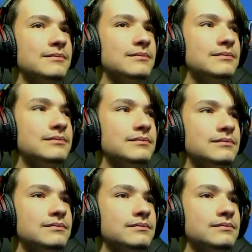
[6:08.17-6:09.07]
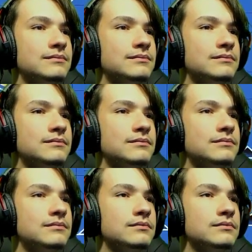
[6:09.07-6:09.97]

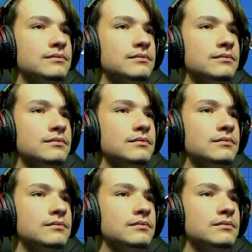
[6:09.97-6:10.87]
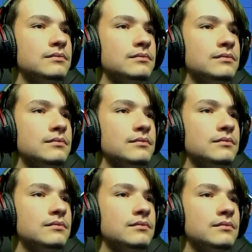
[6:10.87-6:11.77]

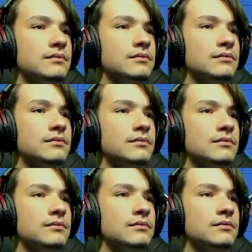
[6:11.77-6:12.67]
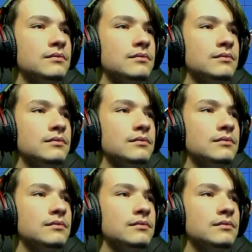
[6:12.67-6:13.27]
[no speech]